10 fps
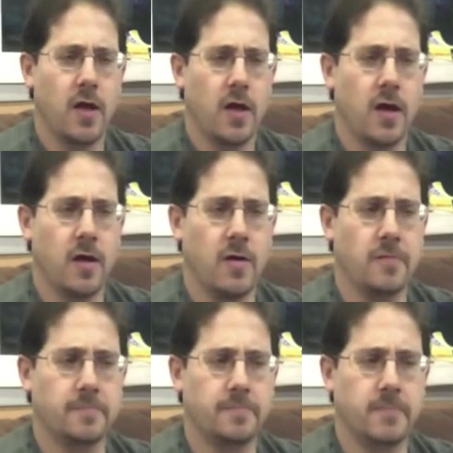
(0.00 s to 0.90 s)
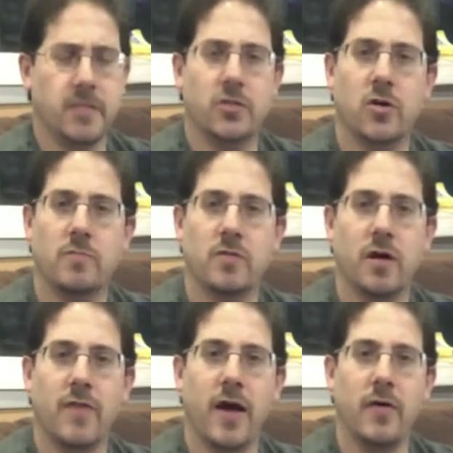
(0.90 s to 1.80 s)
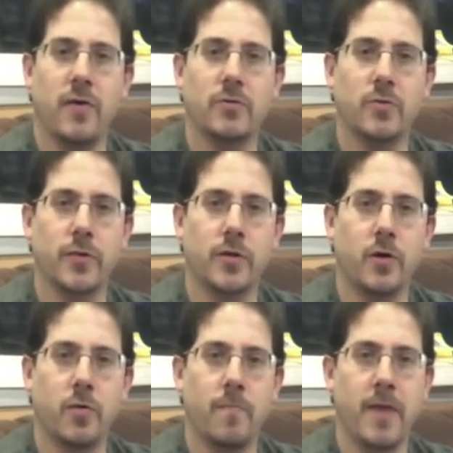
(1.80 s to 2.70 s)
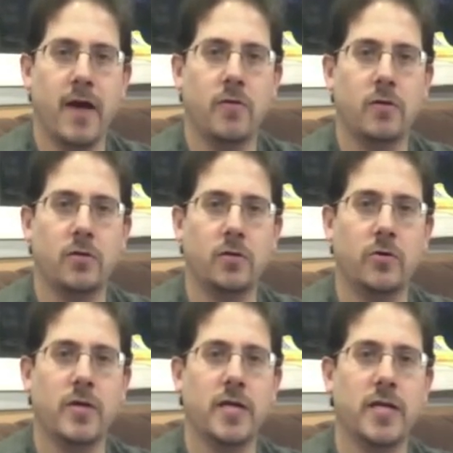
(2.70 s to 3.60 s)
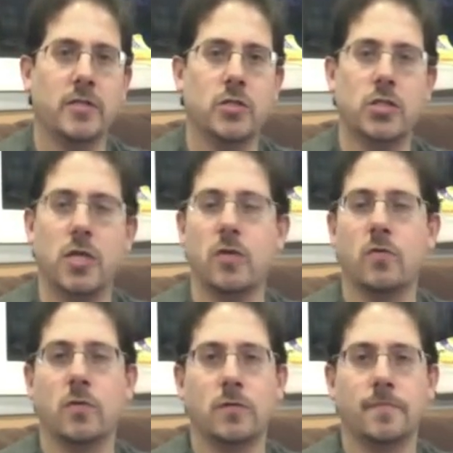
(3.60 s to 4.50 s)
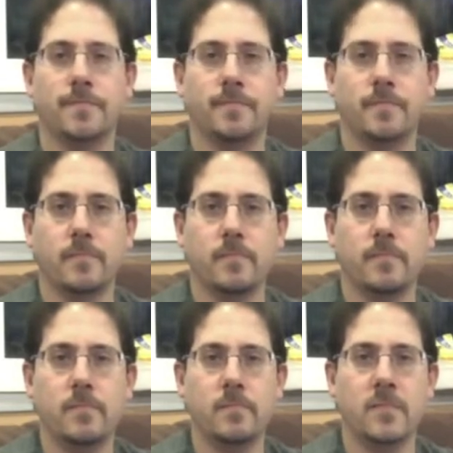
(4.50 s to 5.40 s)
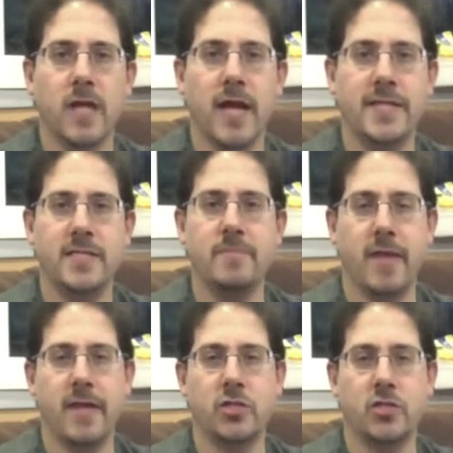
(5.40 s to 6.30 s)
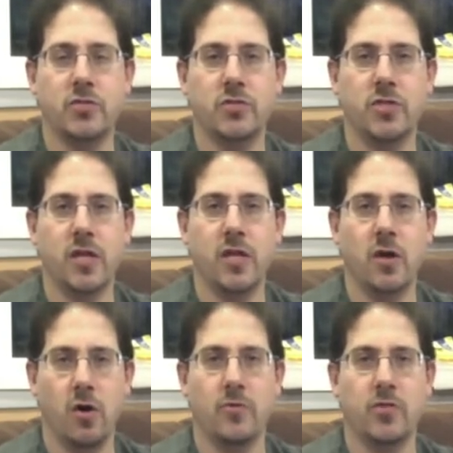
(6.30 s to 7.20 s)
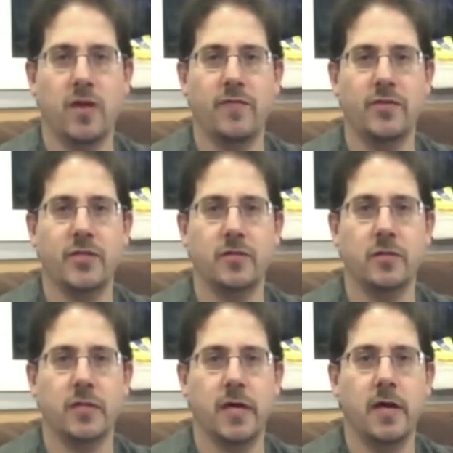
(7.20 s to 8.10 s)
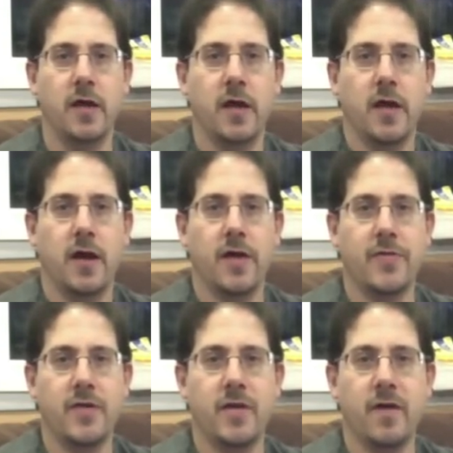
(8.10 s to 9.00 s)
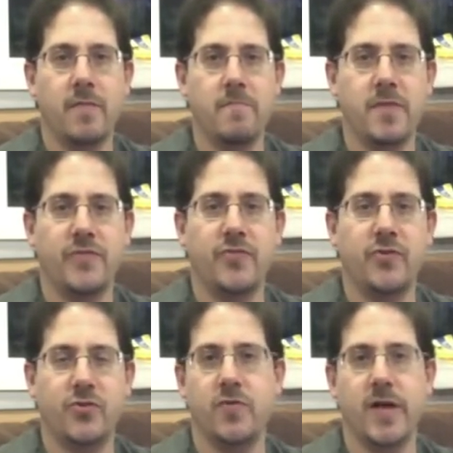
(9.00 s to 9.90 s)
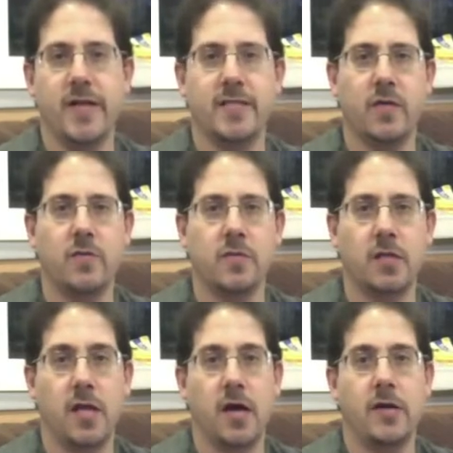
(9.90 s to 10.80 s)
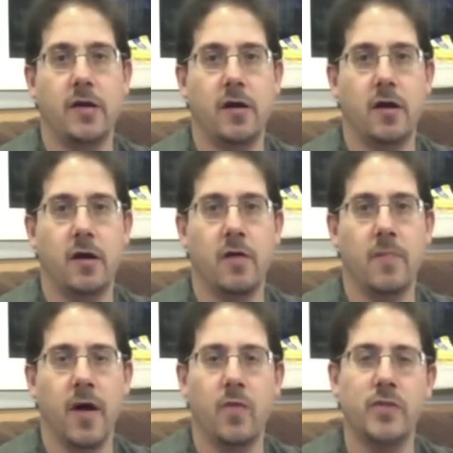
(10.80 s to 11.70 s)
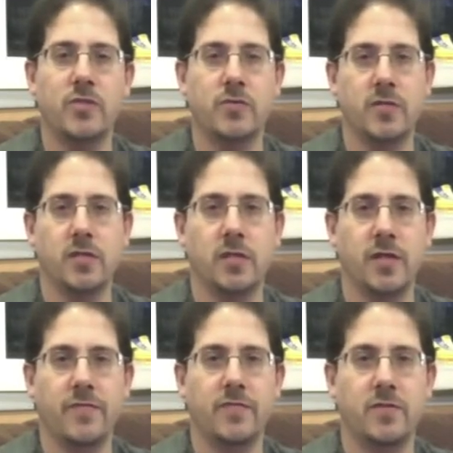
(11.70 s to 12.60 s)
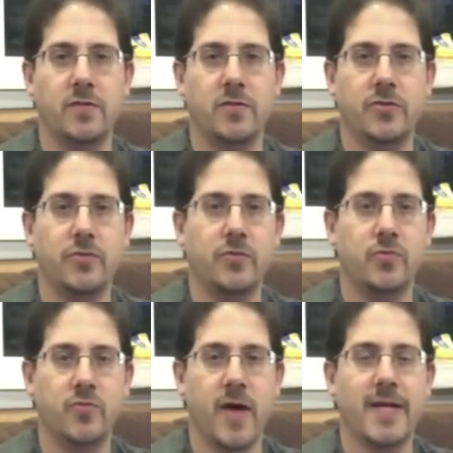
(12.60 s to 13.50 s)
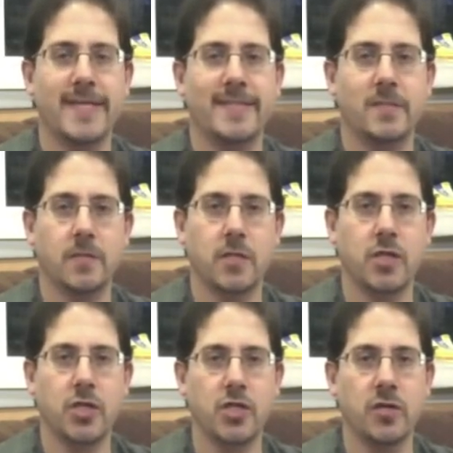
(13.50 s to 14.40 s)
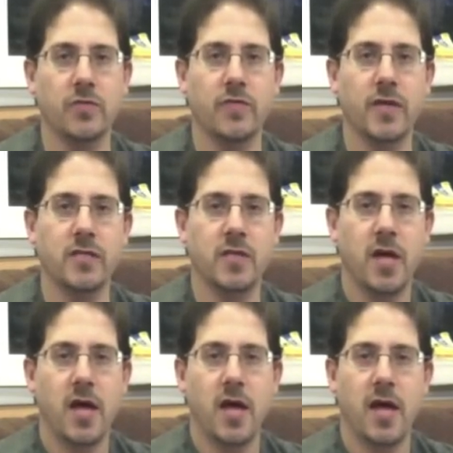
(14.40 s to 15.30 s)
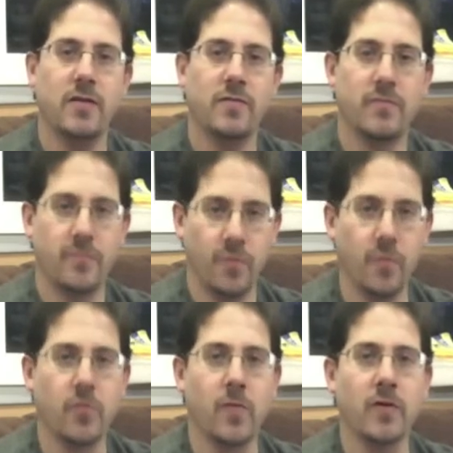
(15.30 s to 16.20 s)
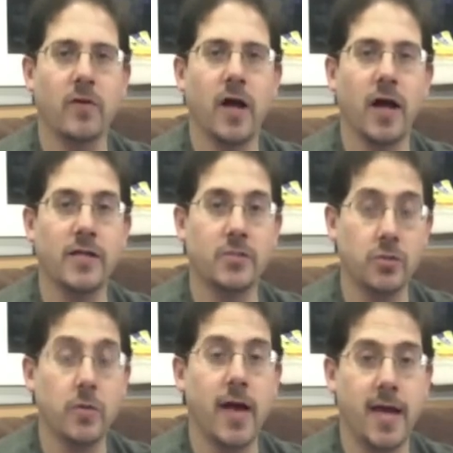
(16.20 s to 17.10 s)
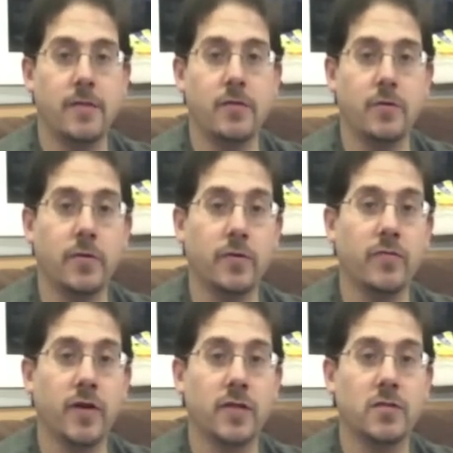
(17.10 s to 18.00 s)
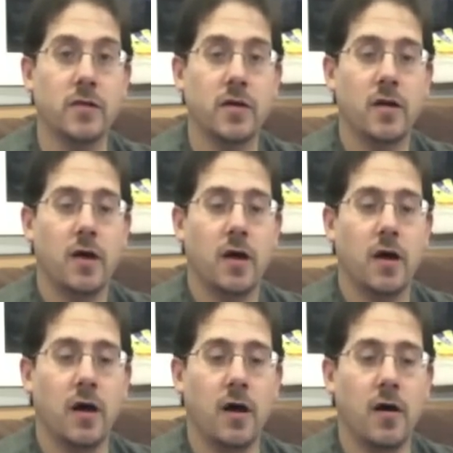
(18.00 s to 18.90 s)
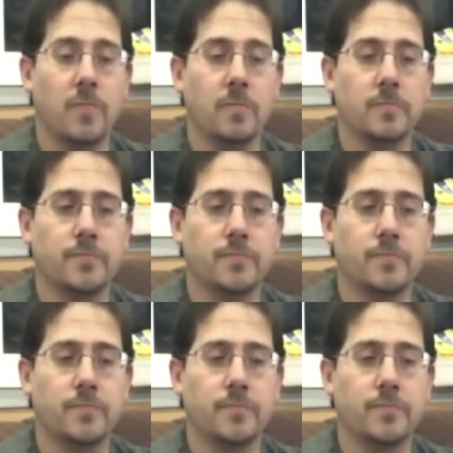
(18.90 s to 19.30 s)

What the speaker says: In terms of how I was going to go about learning in general, I did manage to study almost every single day. I think if I missed 2 days, that was a lot. I was using Lyft to track it until they changed the interface, and for the record, I do hate the new interface. Other